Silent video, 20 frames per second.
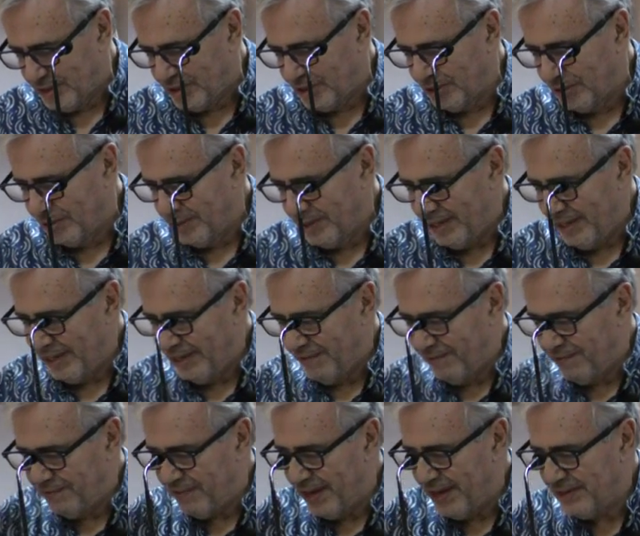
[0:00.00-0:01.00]
so in
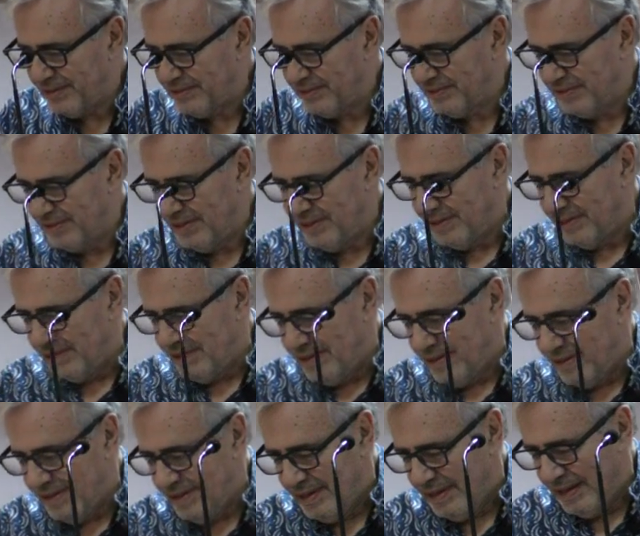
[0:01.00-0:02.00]
effect,
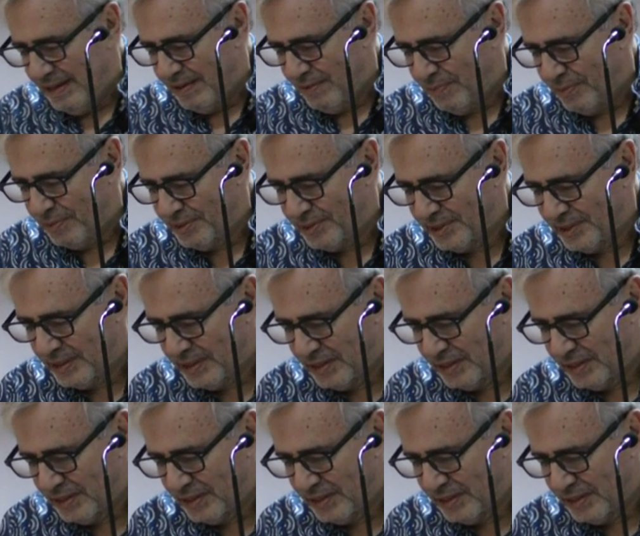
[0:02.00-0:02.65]
it was a